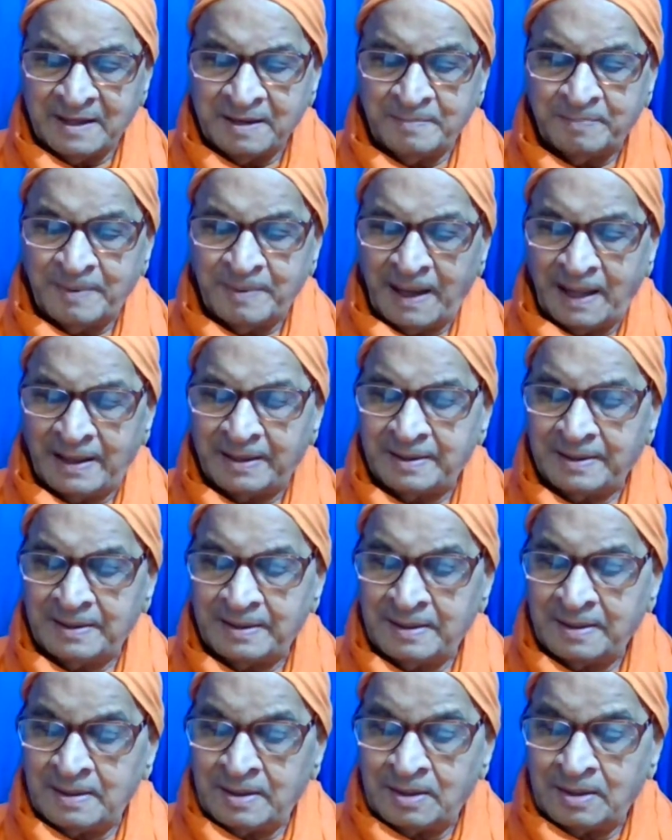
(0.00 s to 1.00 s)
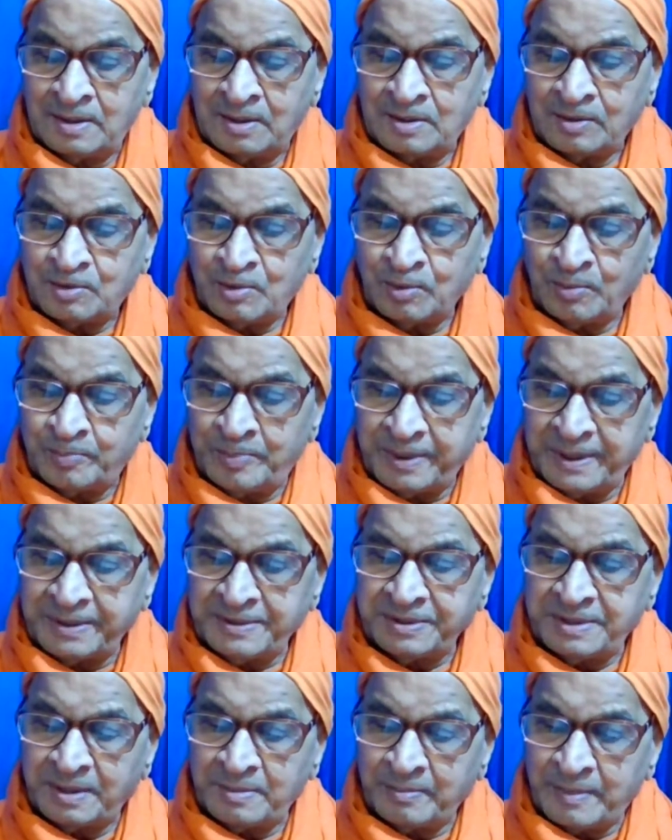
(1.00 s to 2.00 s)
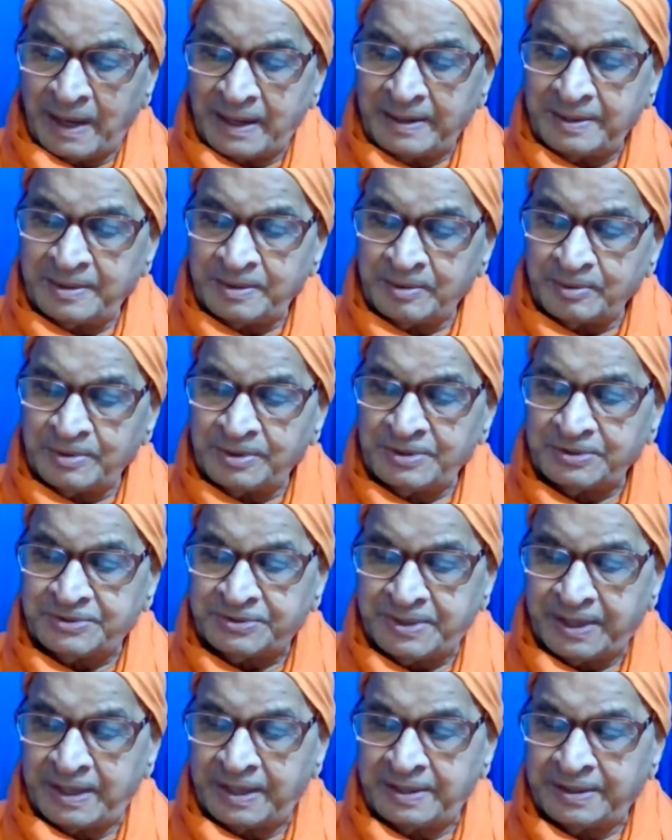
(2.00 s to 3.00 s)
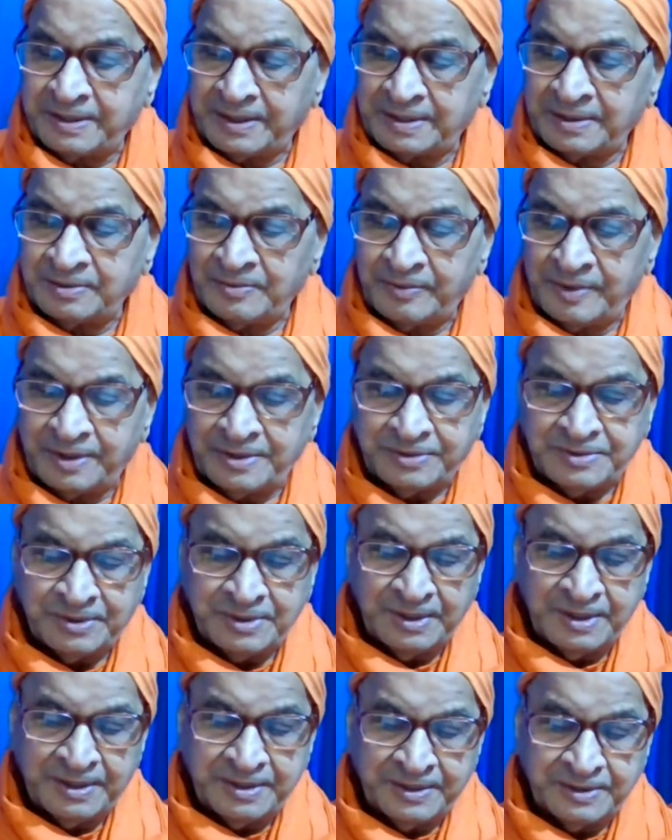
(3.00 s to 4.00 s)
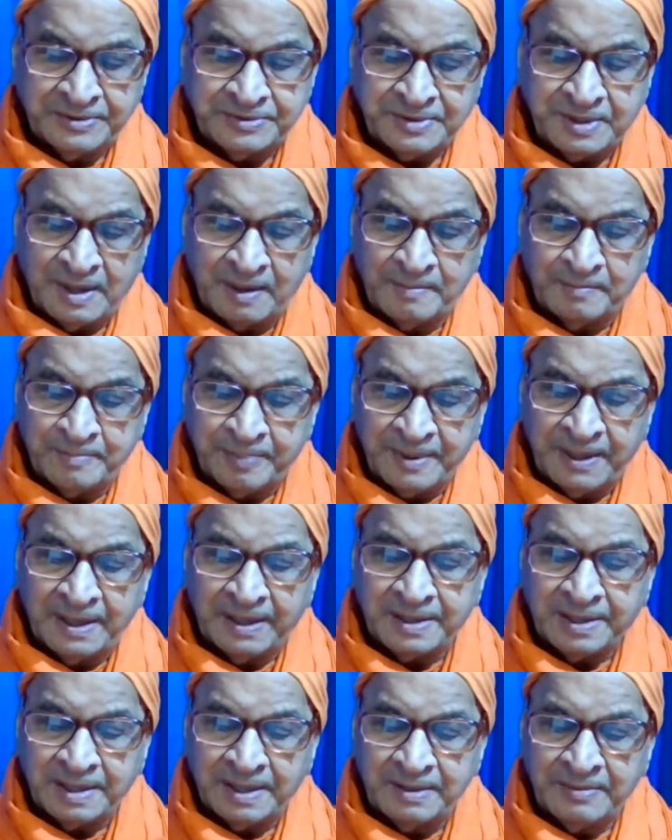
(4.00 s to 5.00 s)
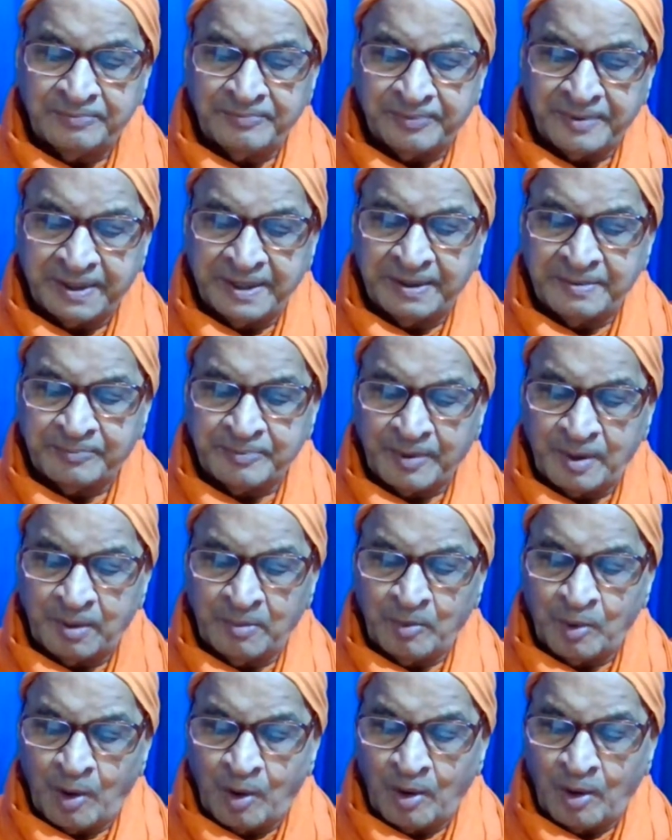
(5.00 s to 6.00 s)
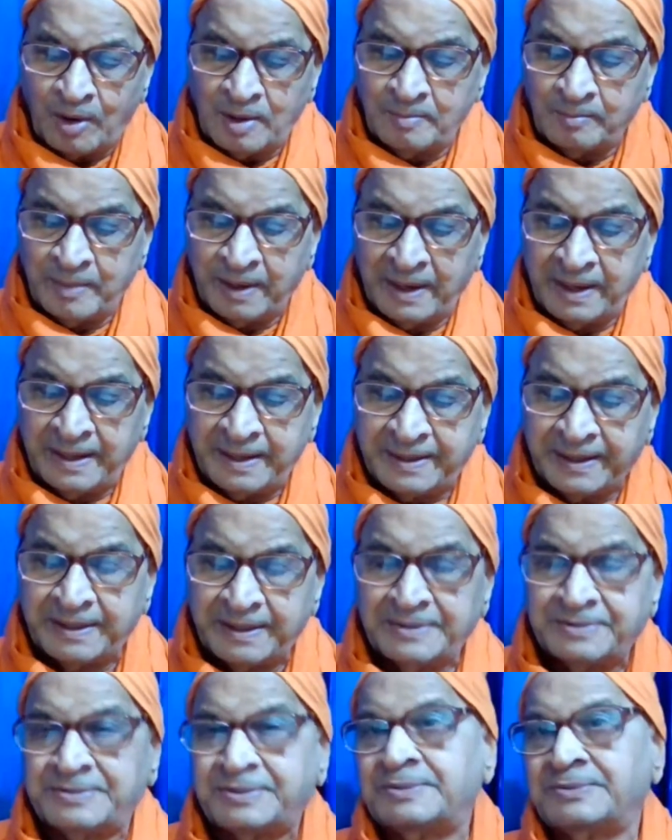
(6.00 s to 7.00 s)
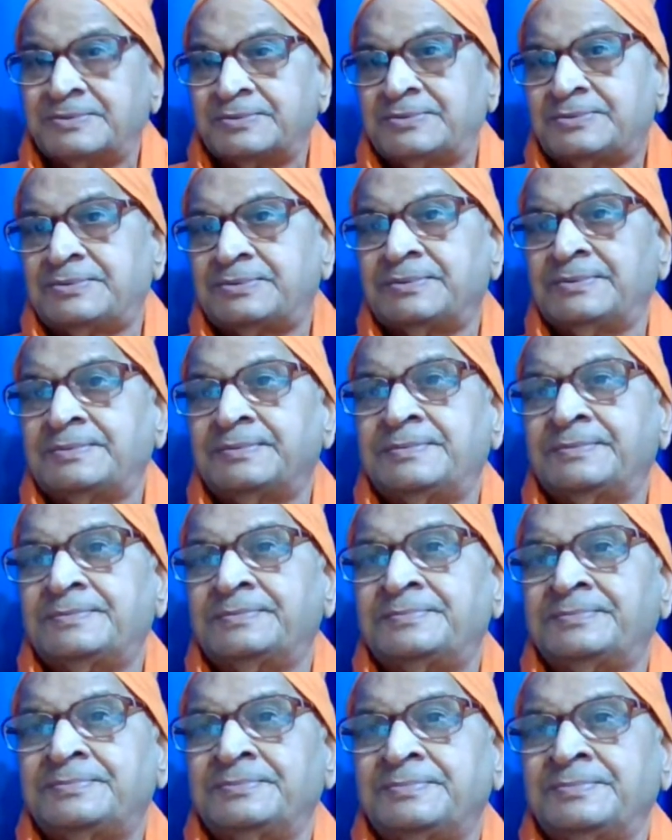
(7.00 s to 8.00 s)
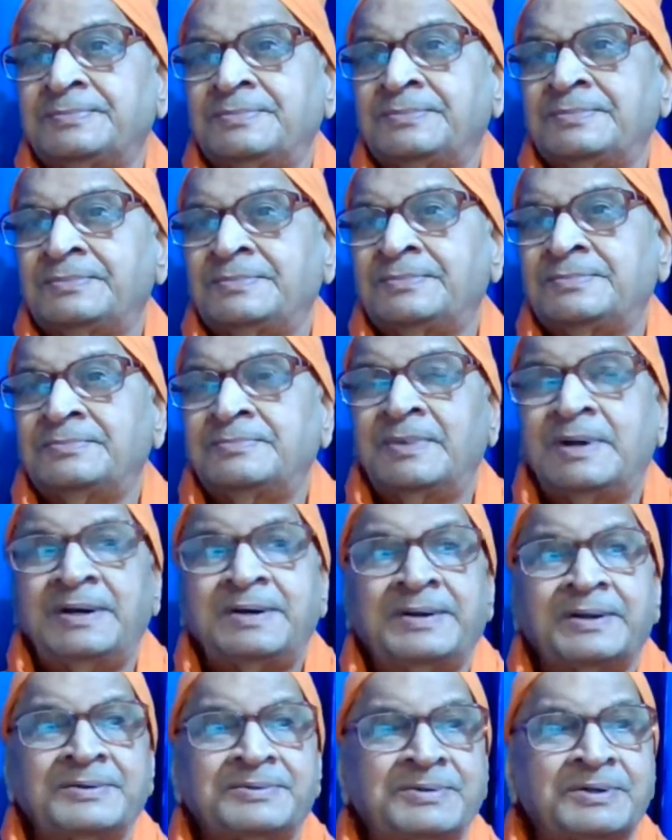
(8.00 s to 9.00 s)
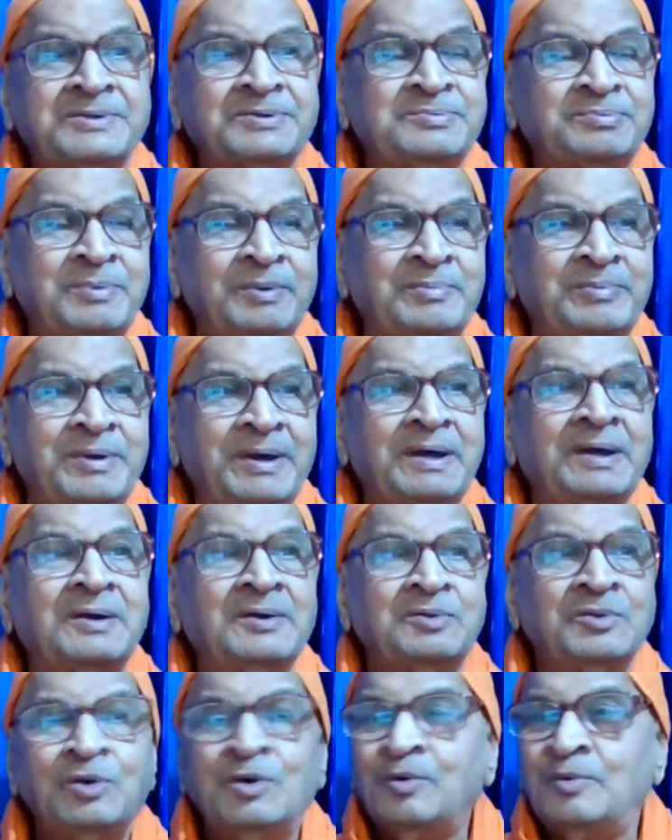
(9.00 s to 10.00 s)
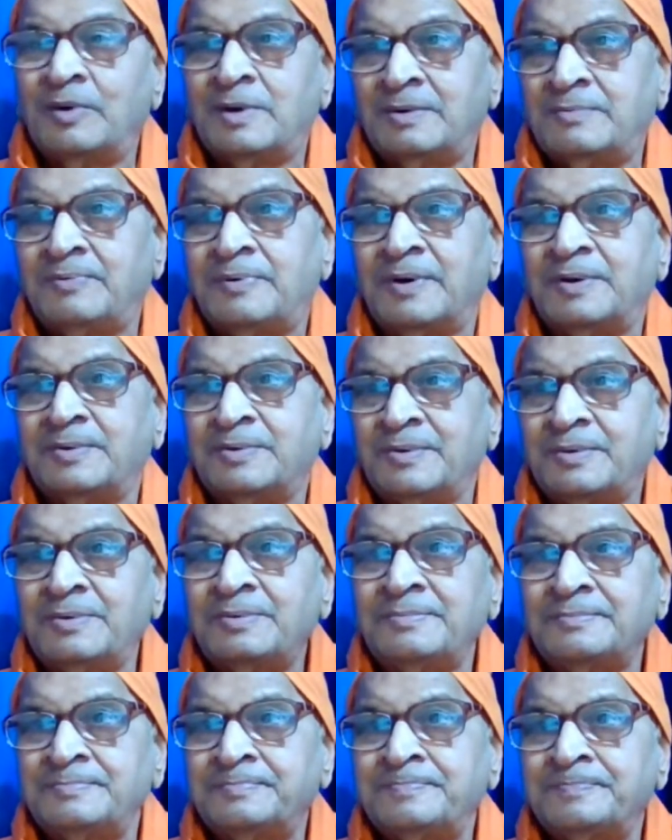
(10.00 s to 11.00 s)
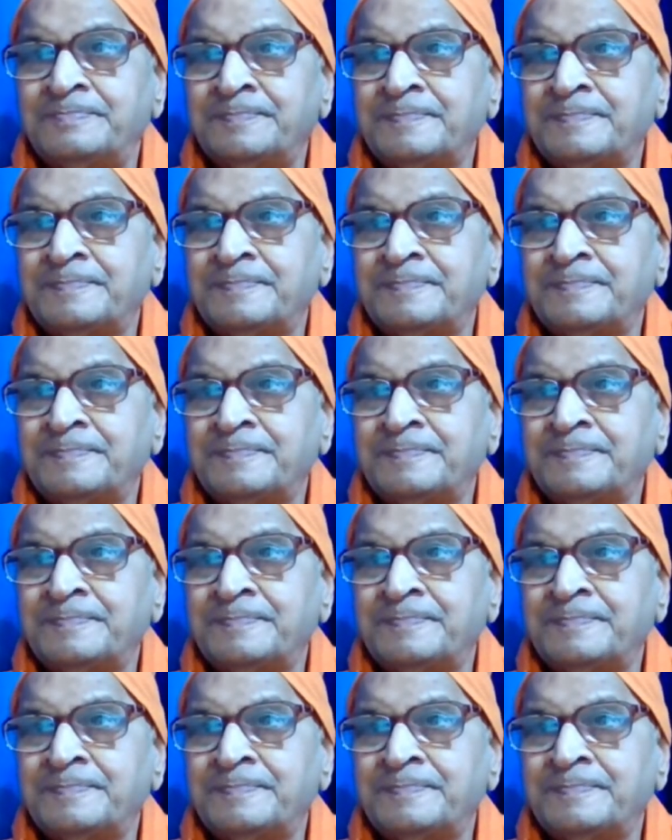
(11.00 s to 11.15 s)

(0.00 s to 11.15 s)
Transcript: Reply. To bring the mind to the state in which it is completely freed from all mentations. Mentations may be a new word for you.